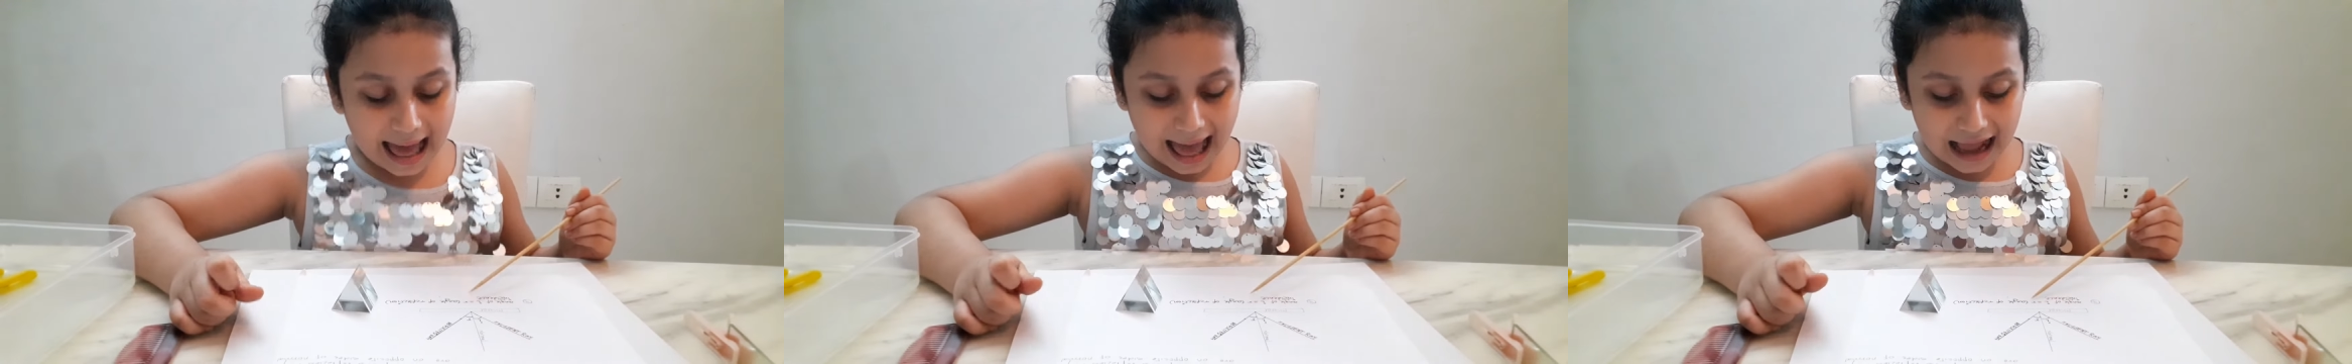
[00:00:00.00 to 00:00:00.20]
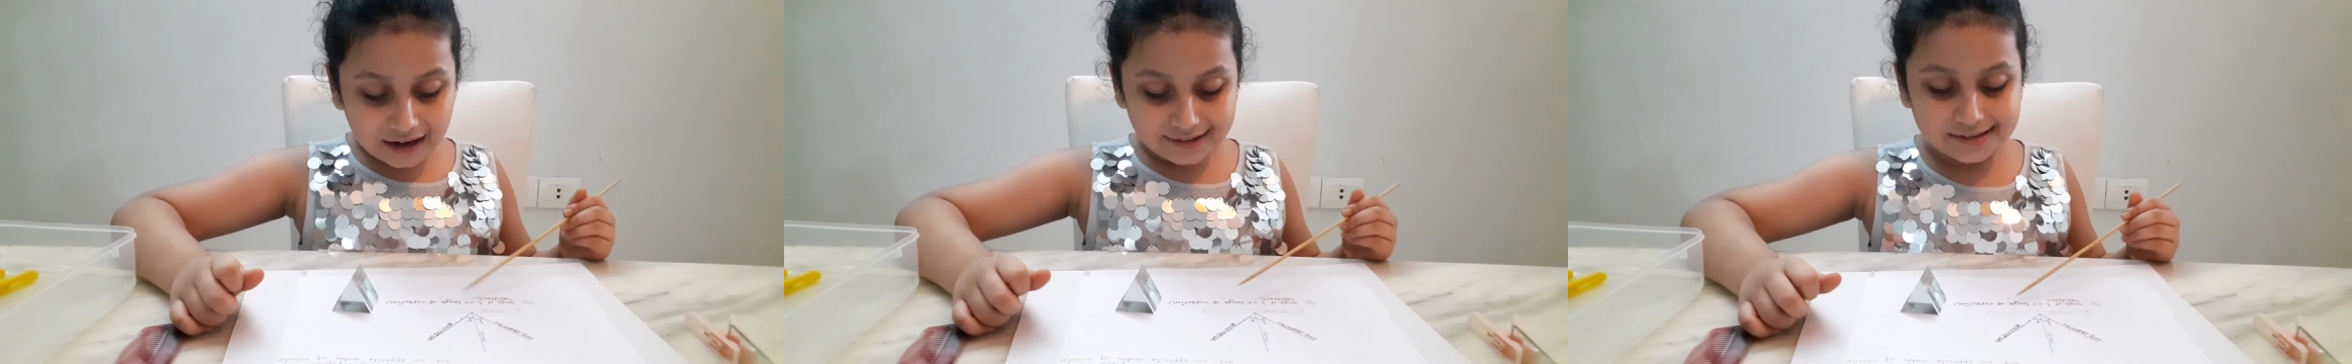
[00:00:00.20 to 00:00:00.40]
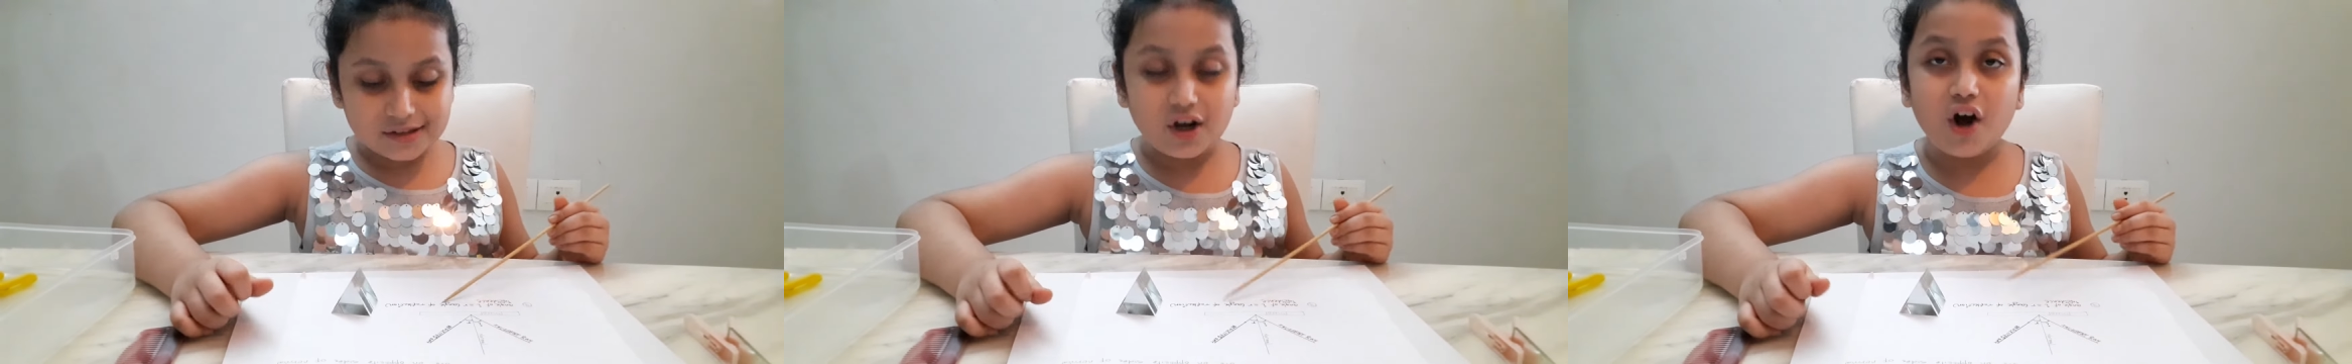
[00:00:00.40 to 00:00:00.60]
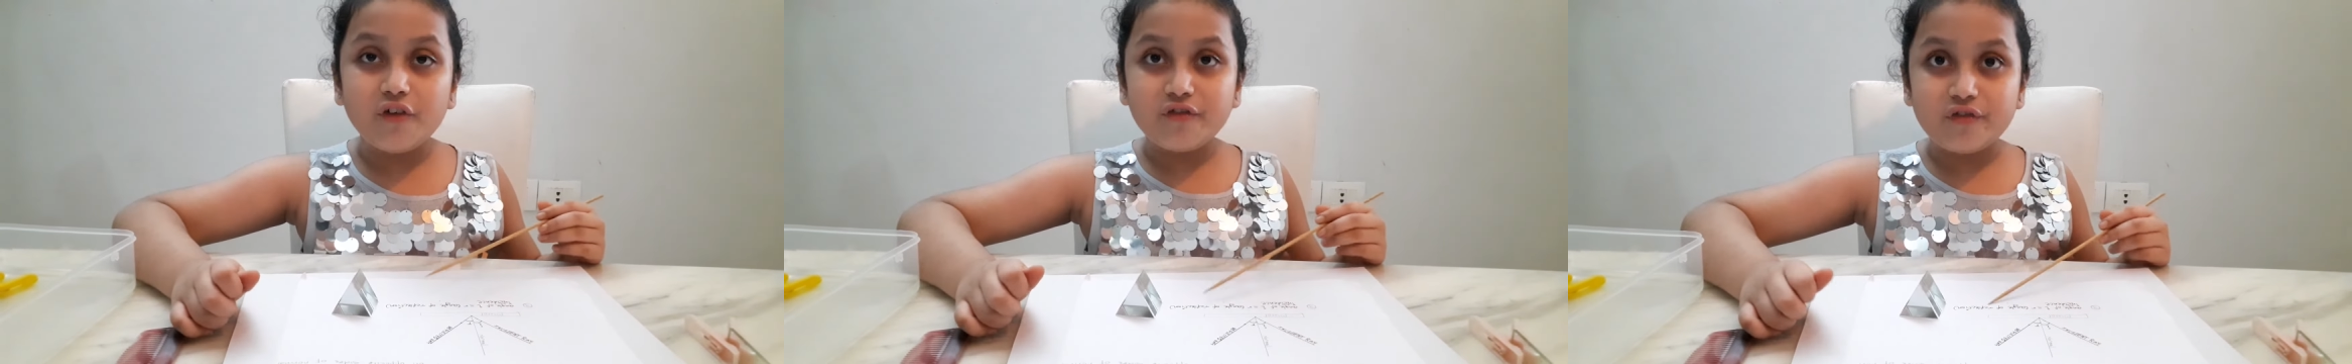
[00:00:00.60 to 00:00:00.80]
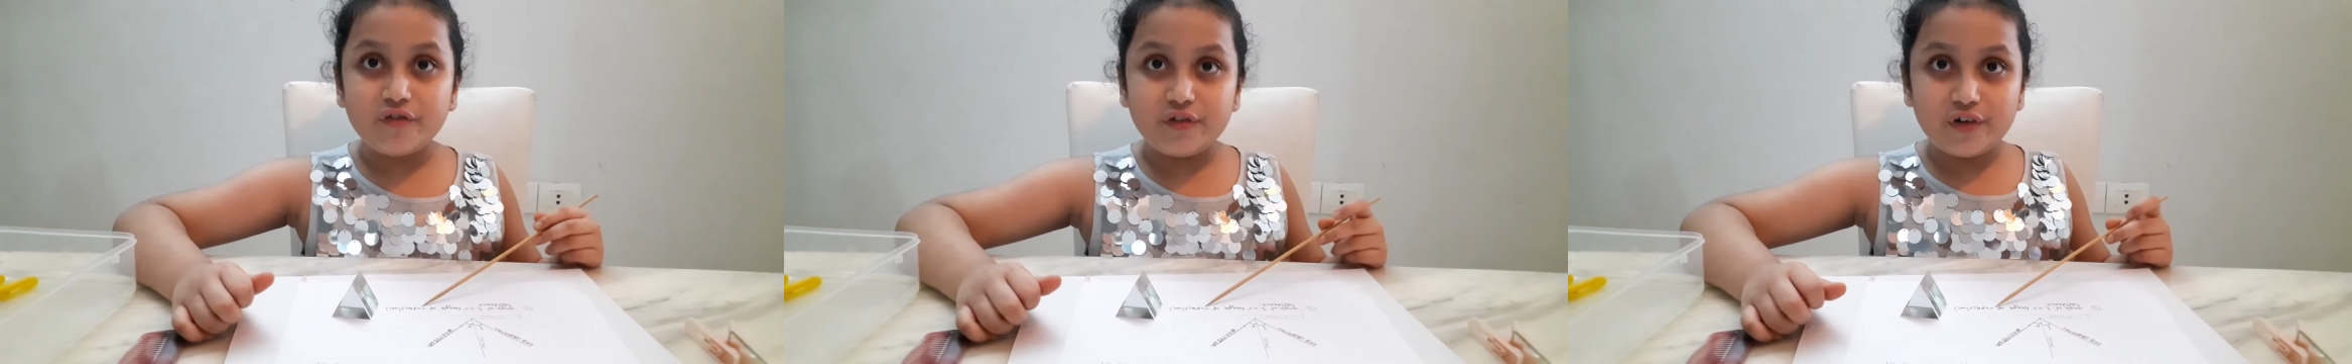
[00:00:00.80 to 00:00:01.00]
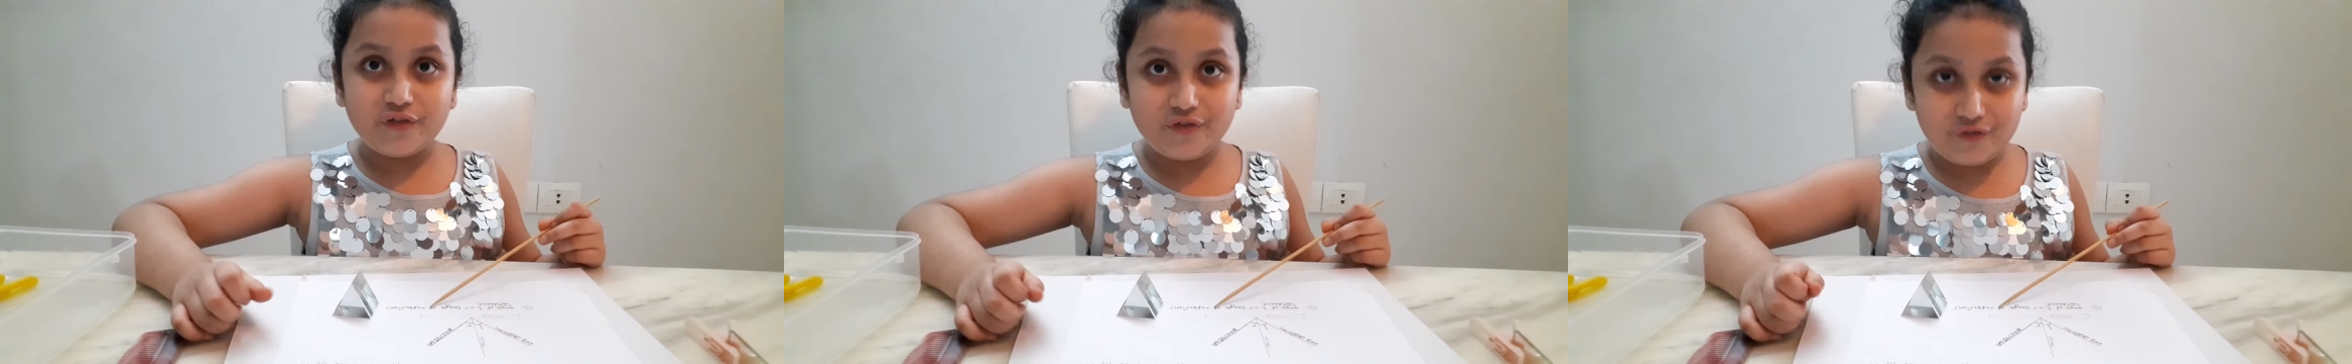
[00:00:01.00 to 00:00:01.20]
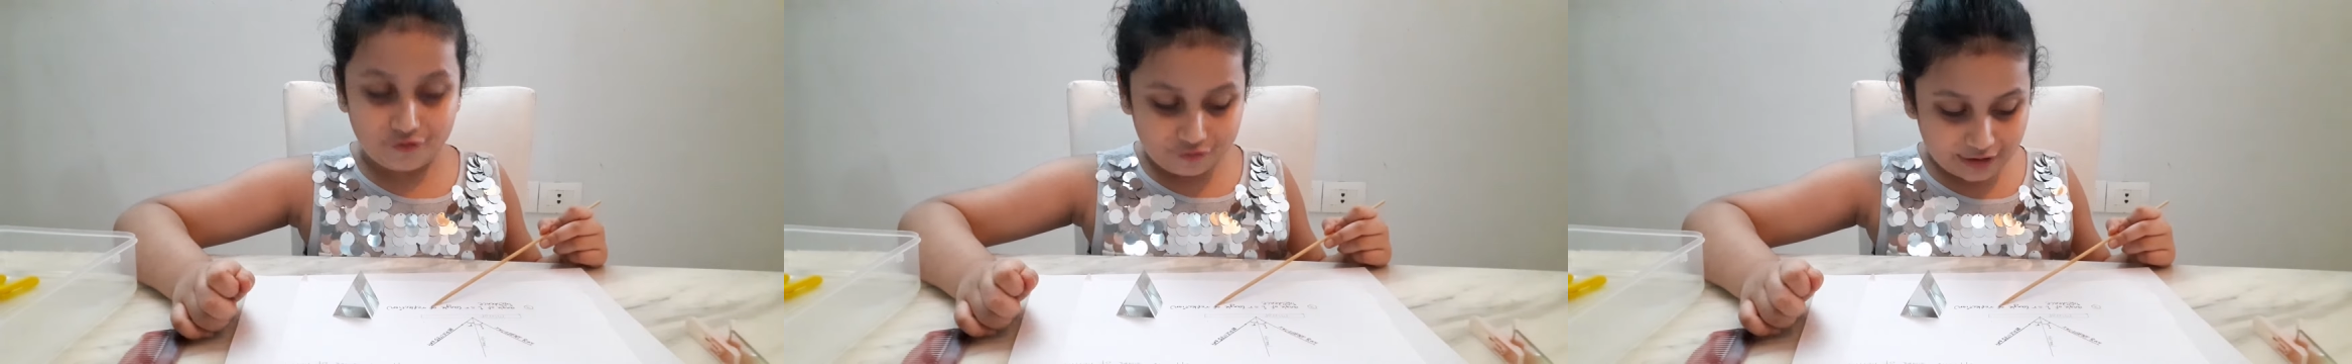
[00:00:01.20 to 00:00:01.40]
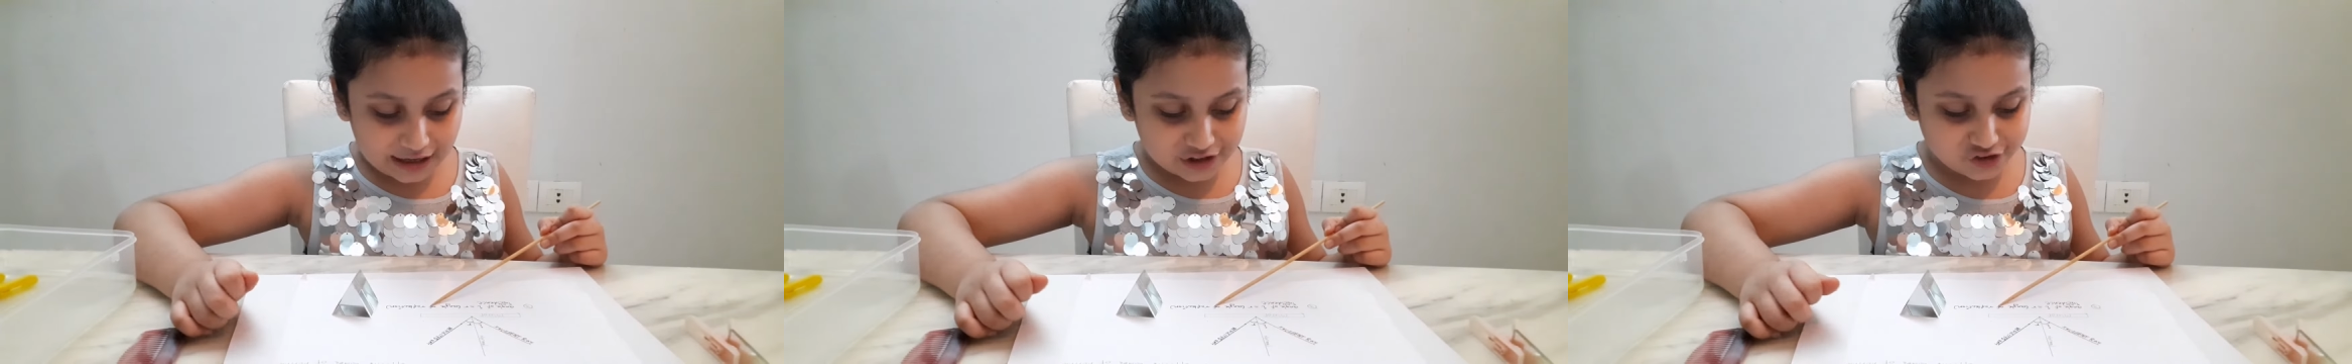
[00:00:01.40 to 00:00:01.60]
angle of
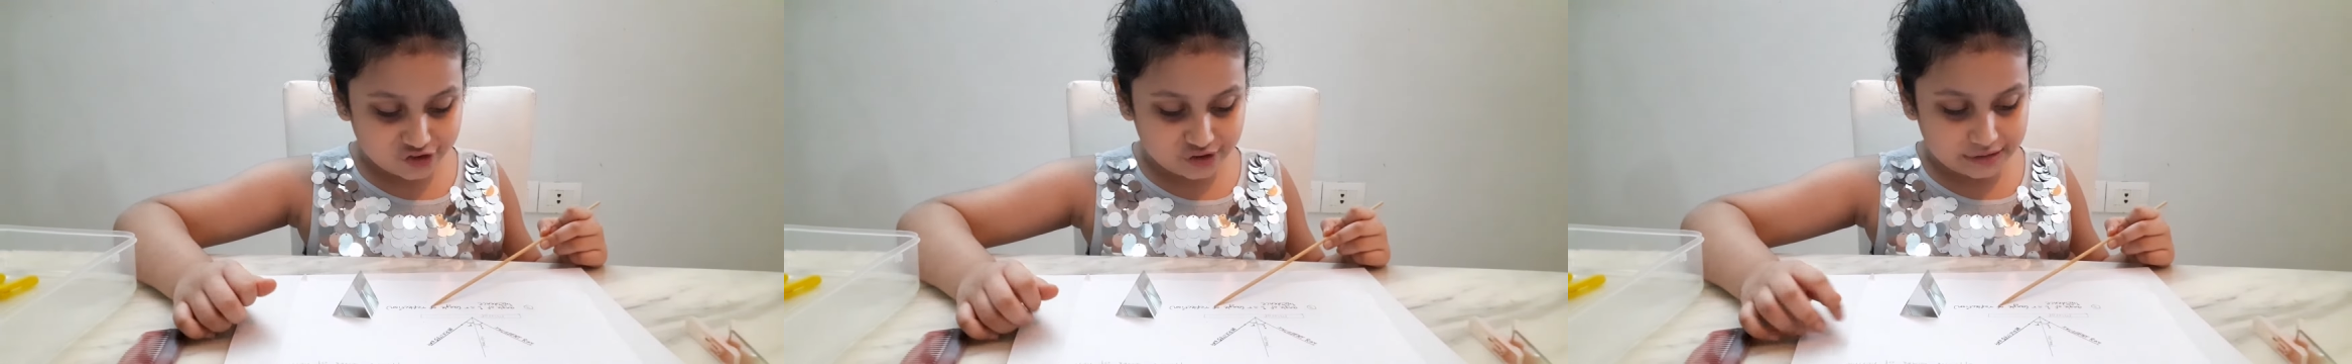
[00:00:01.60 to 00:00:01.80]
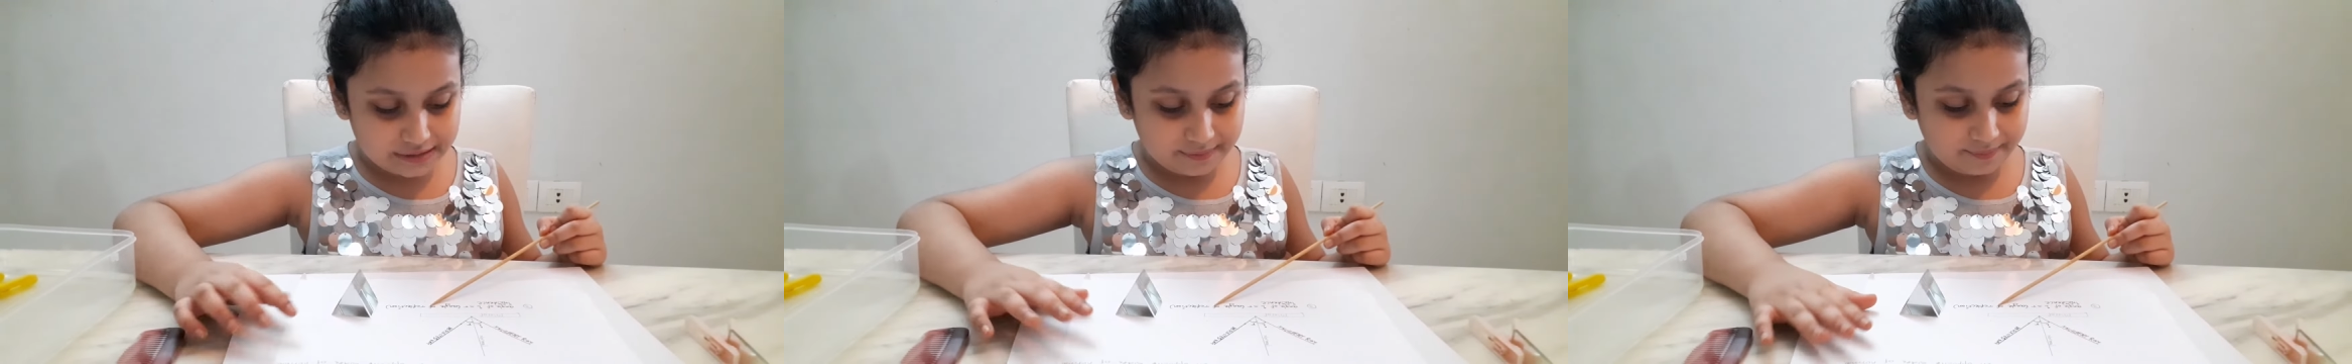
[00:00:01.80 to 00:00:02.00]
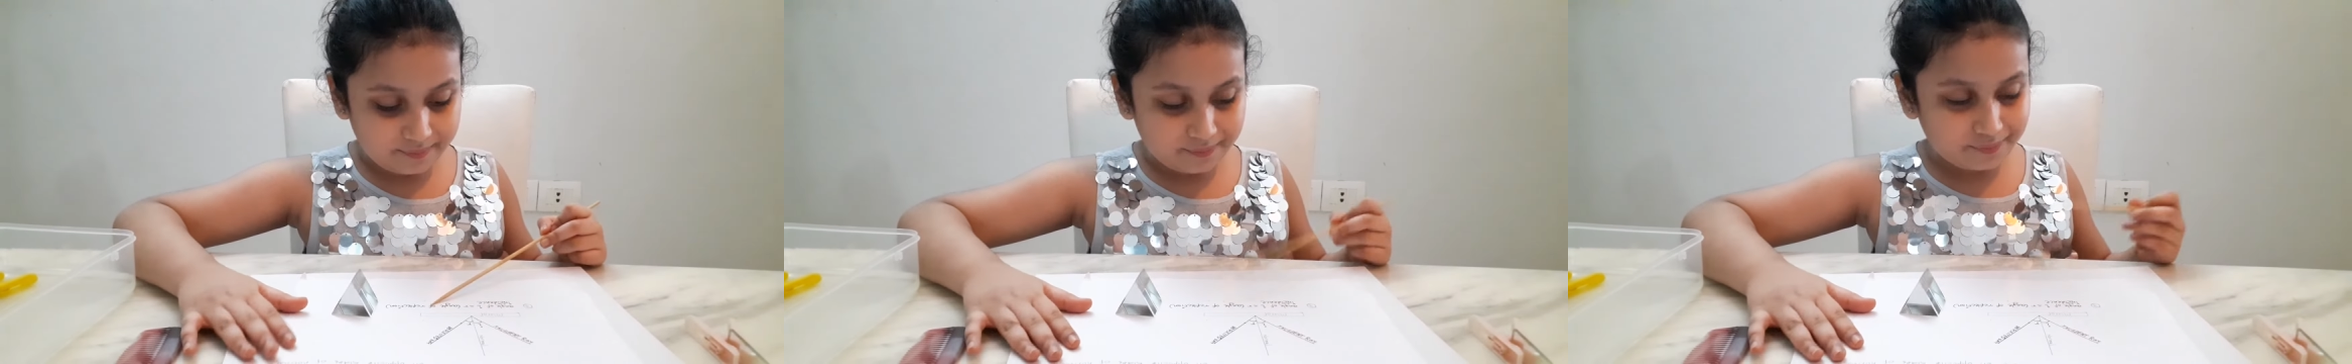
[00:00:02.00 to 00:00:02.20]
reflection.